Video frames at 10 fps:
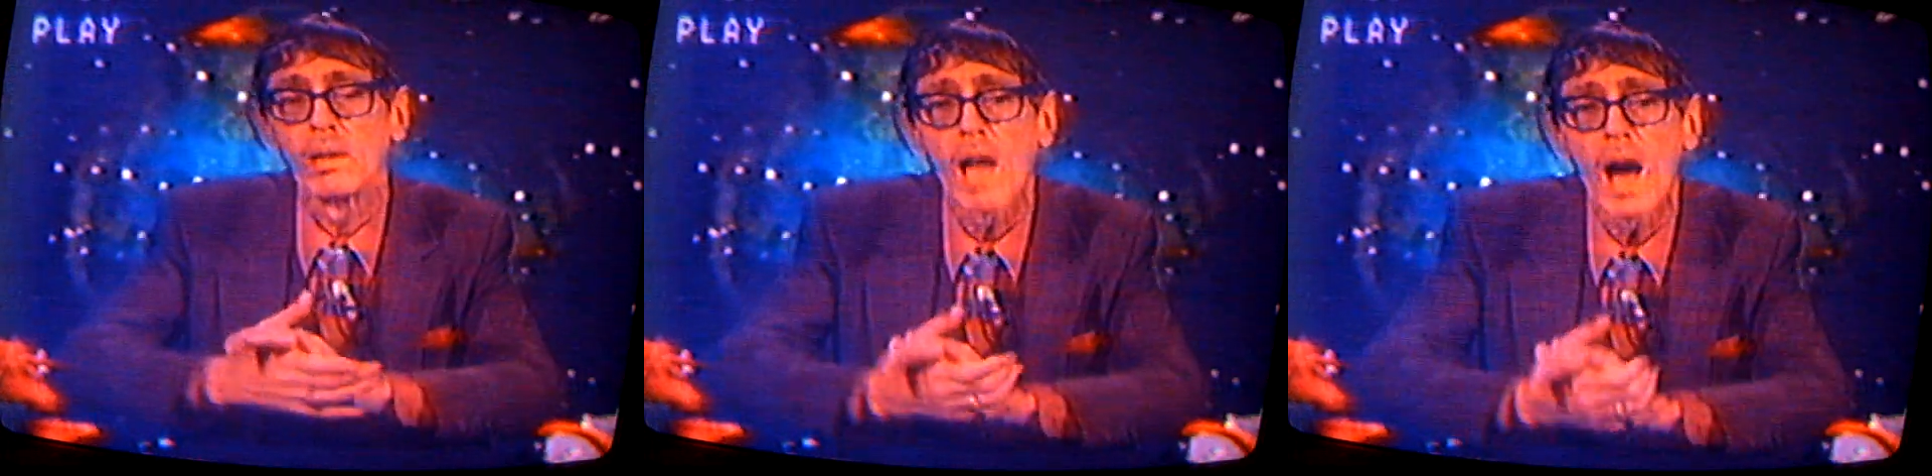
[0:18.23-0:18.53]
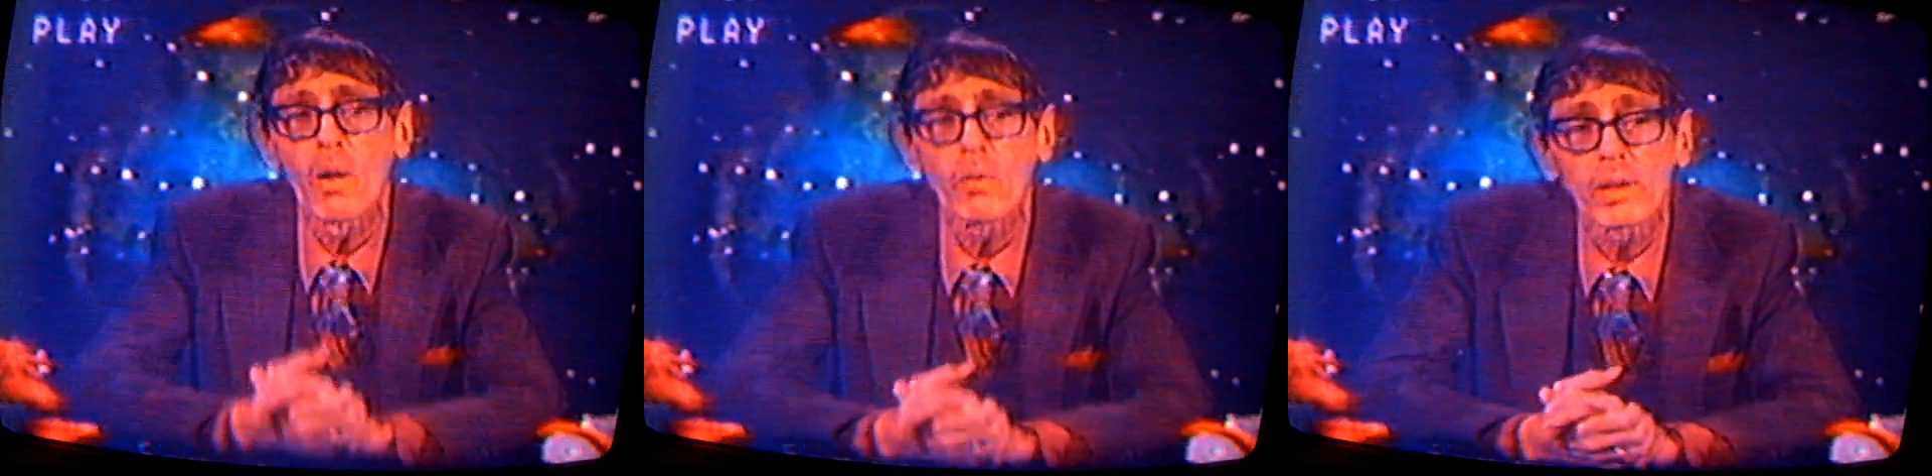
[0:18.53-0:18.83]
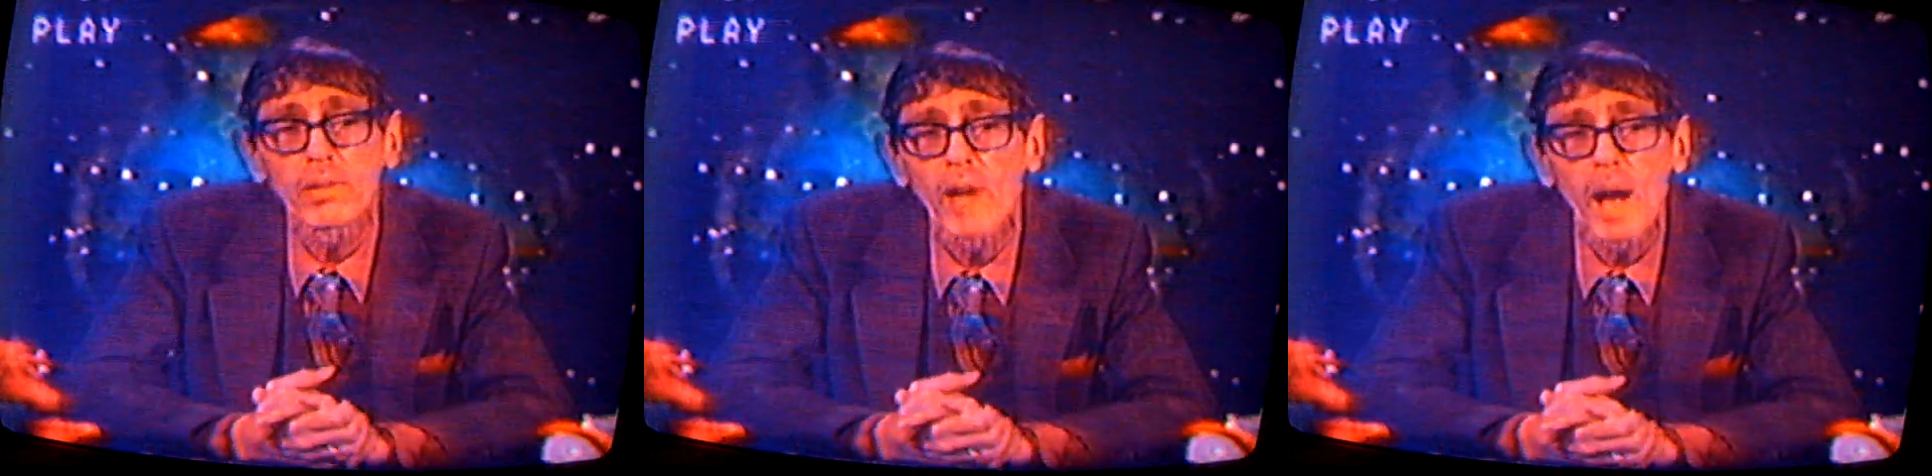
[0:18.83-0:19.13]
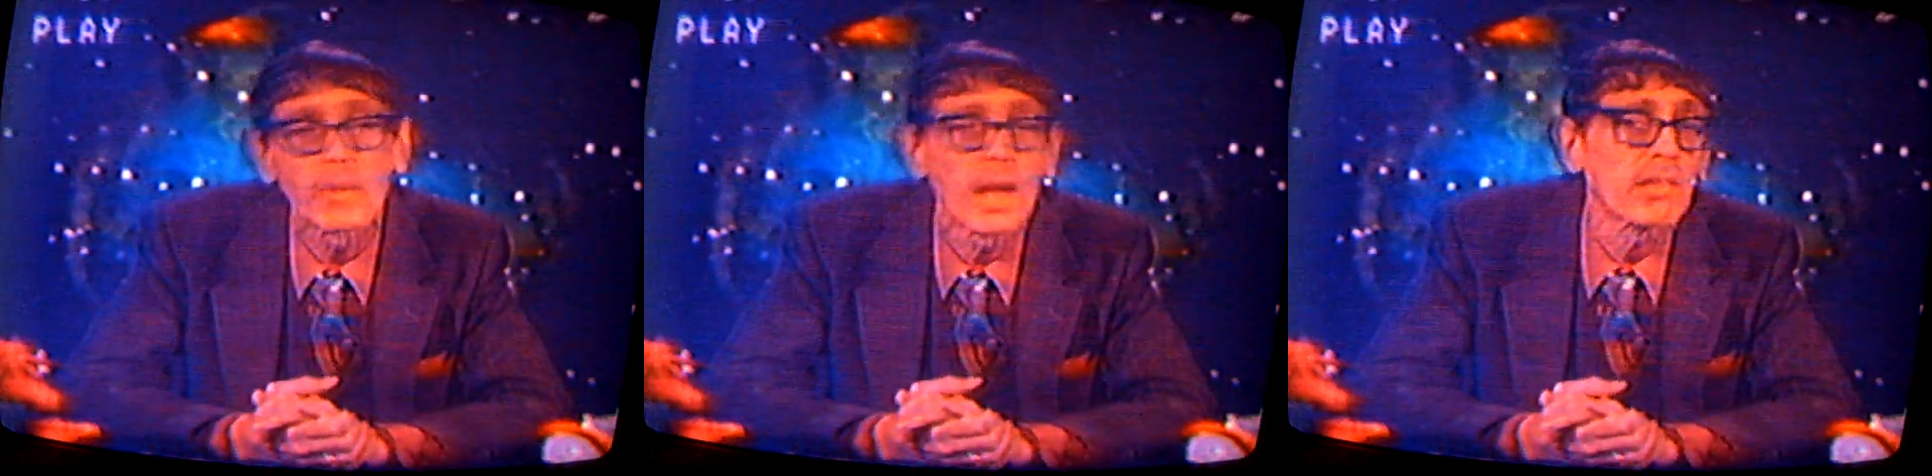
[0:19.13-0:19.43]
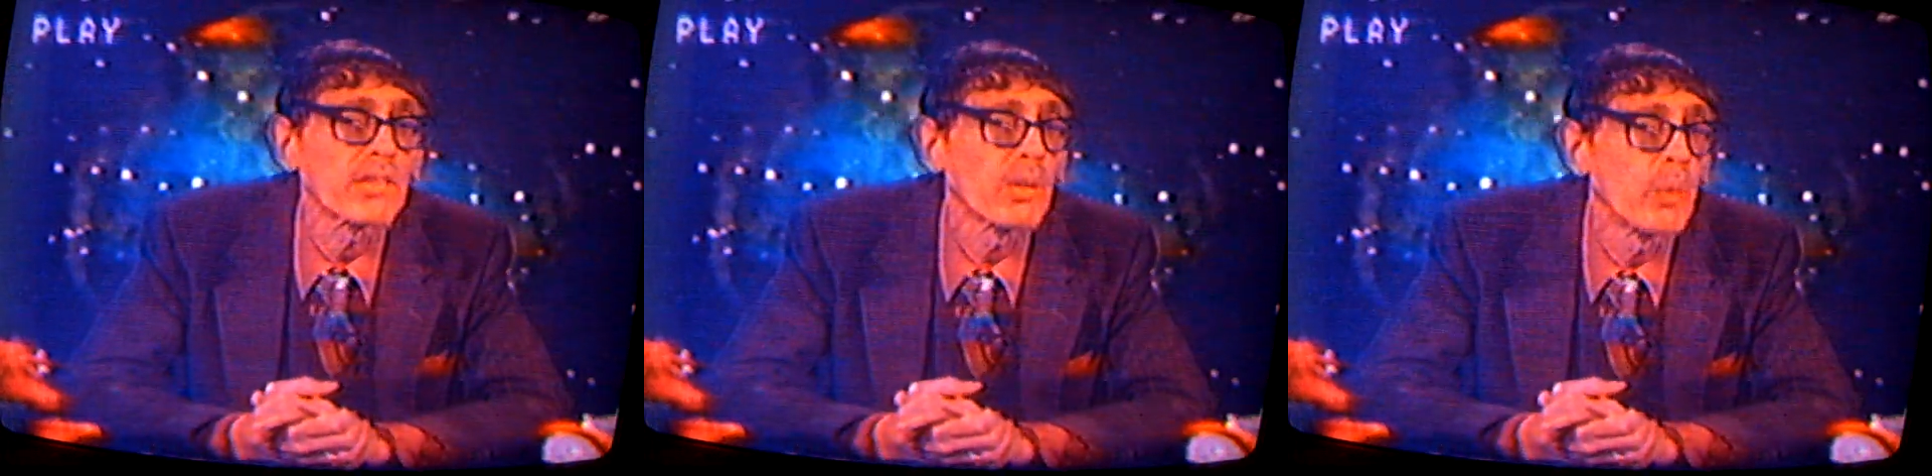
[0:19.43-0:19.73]
Now it's time to
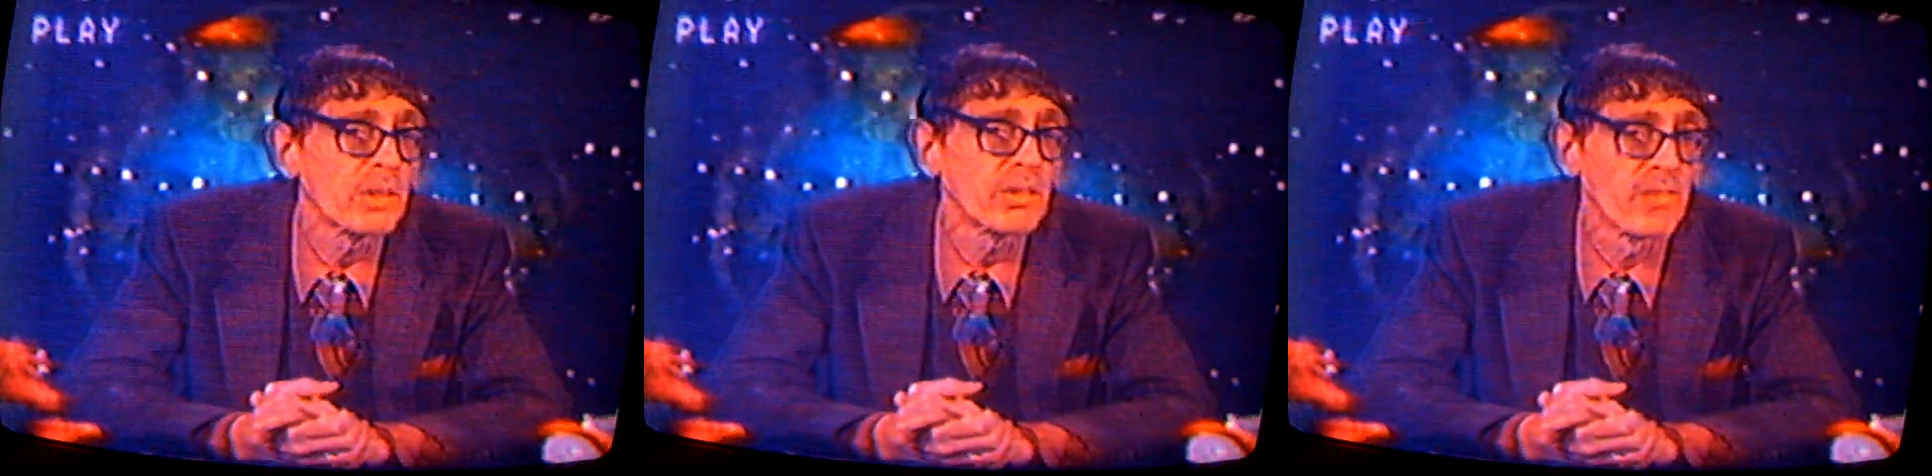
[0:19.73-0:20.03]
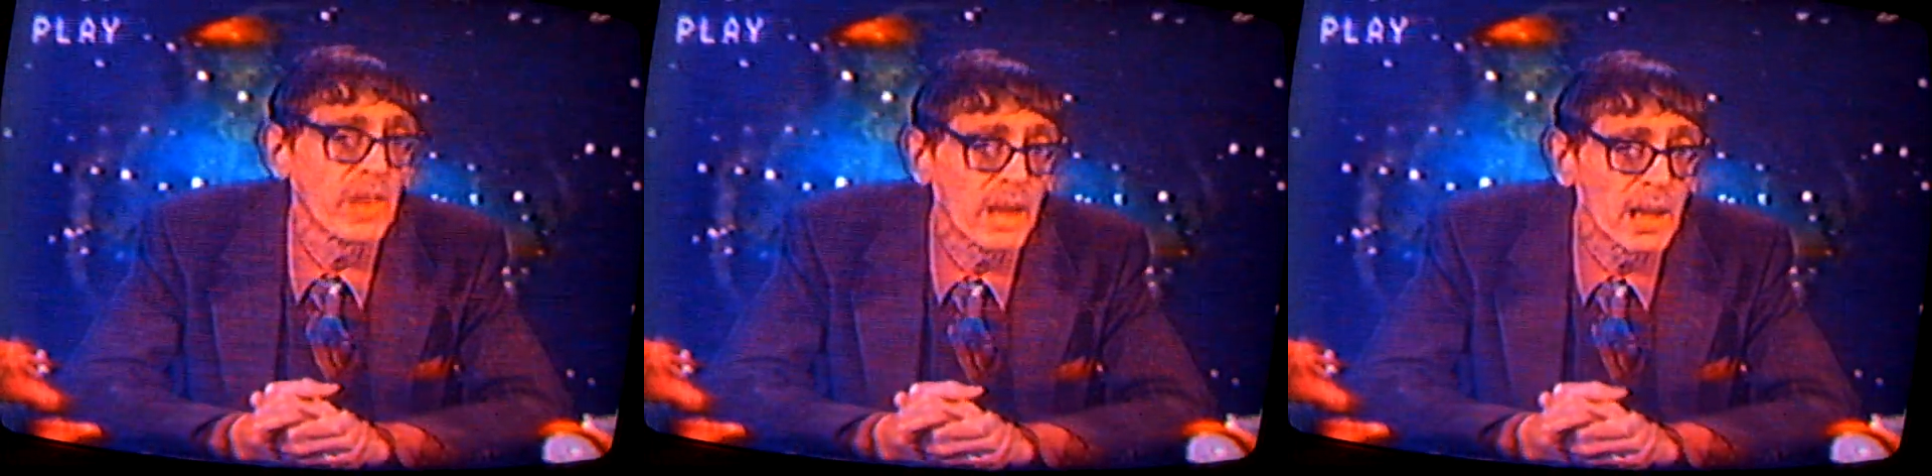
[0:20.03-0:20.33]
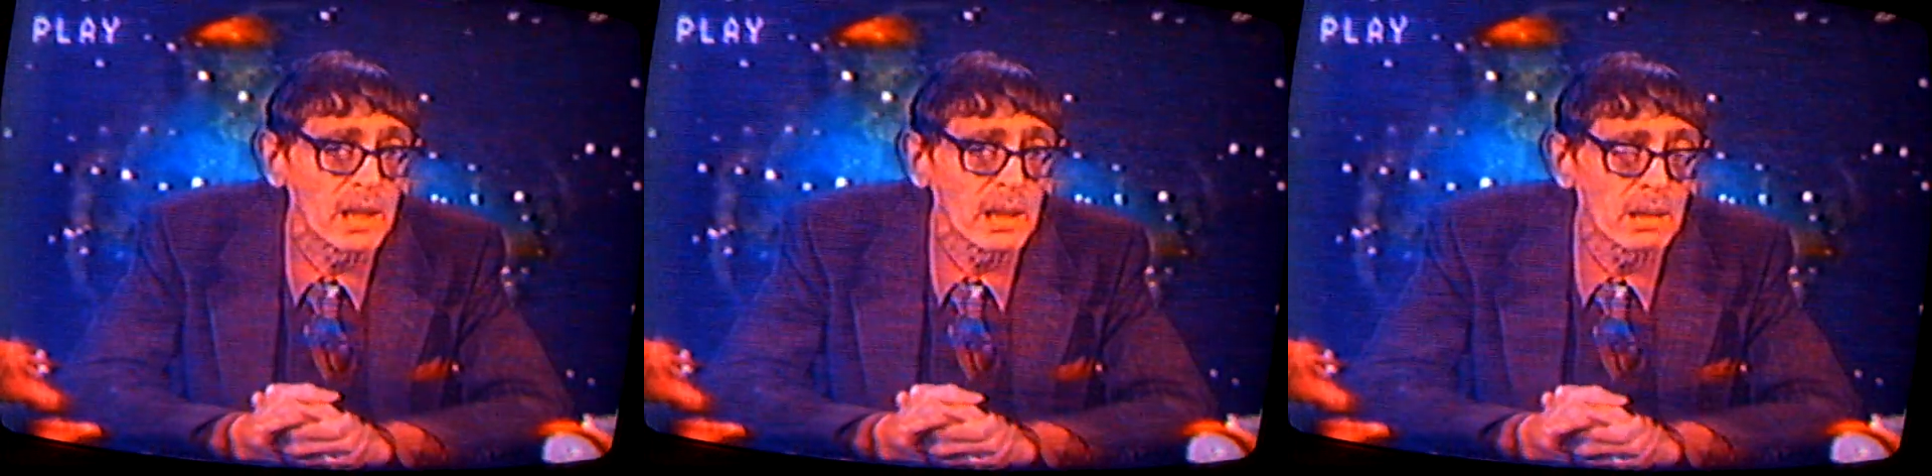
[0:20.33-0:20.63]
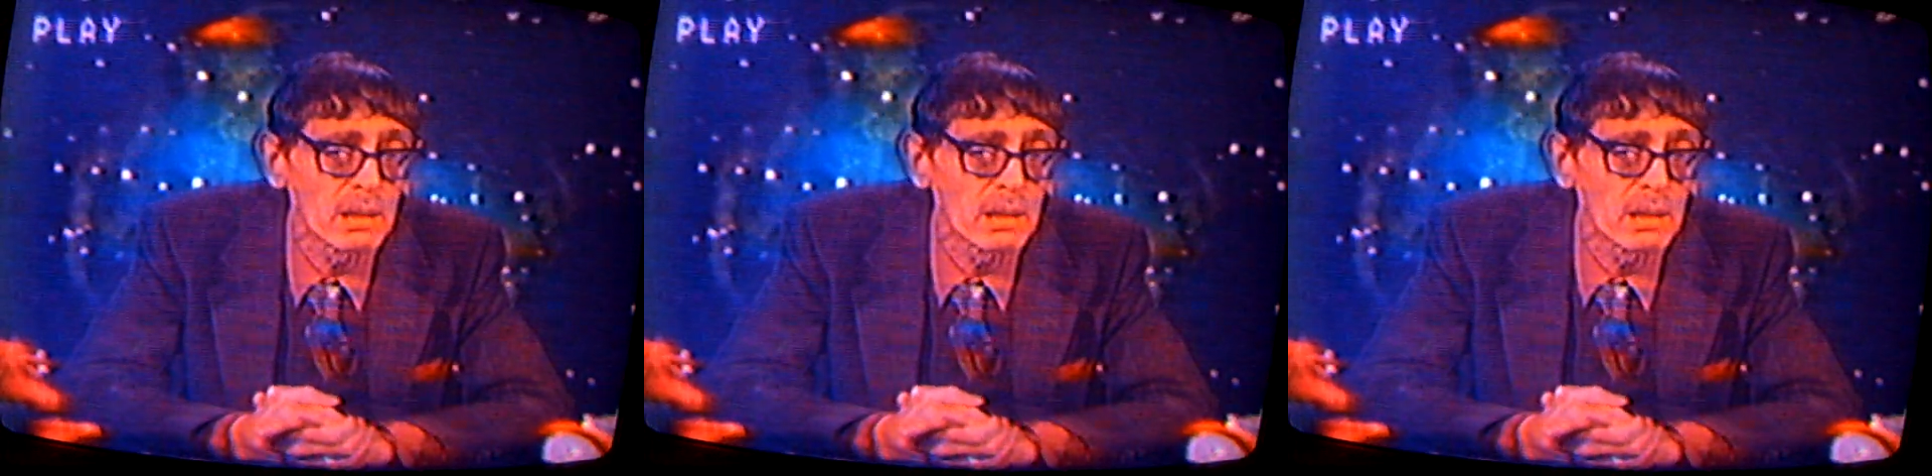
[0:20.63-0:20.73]
ask the question of the day.